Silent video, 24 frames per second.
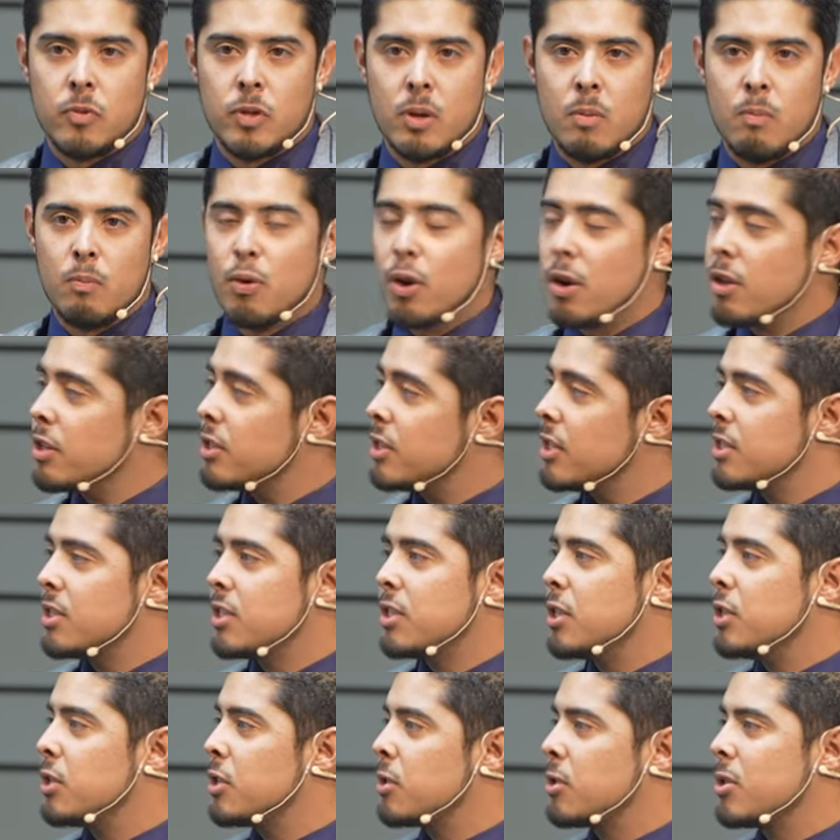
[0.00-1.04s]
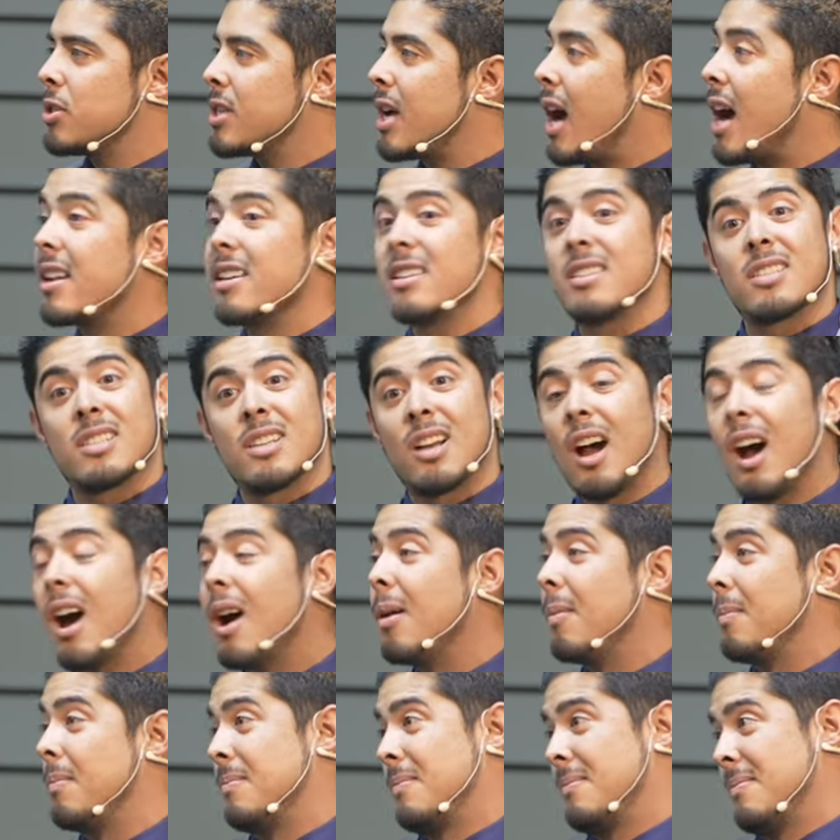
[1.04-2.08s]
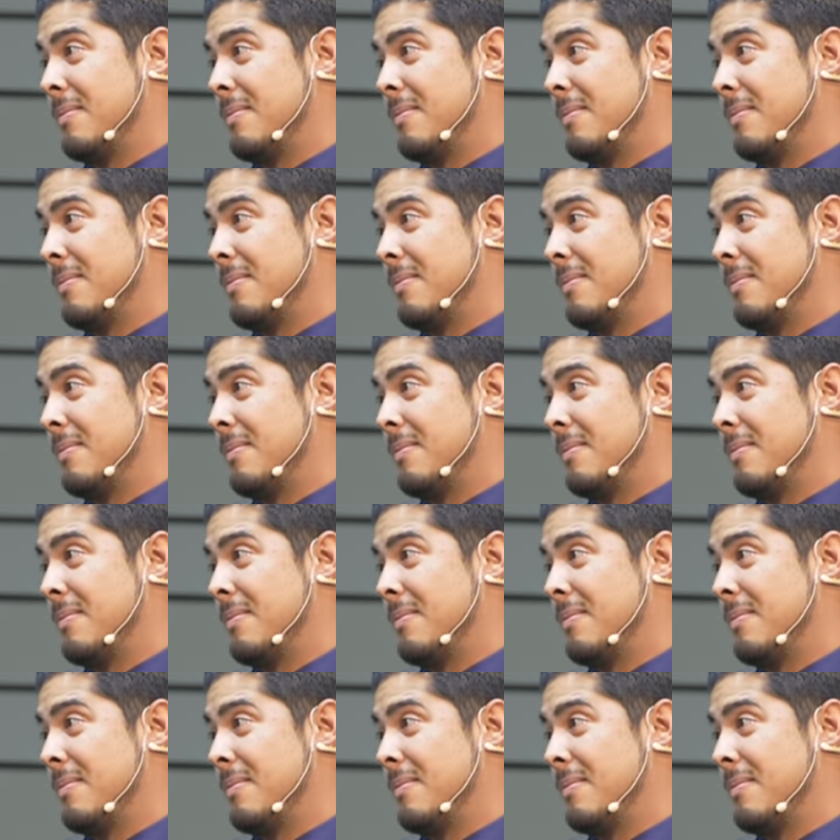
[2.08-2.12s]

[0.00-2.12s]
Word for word: Brothers and sisters, God has come